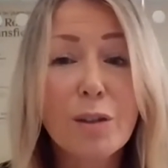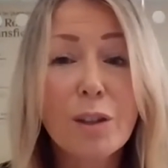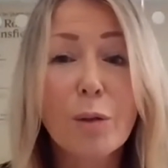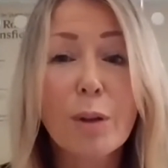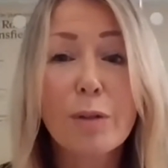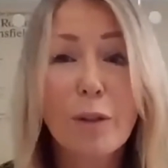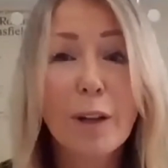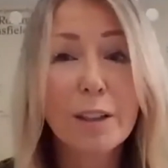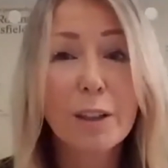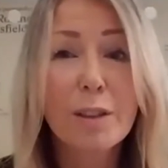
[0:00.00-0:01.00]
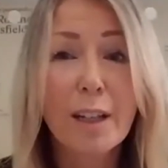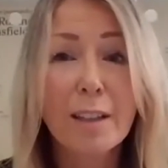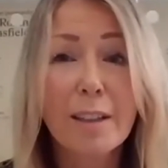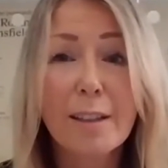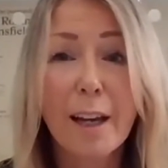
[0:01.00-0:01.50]
So if your values stay
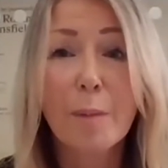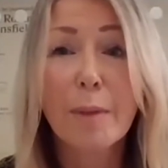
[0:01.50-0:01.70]
the same,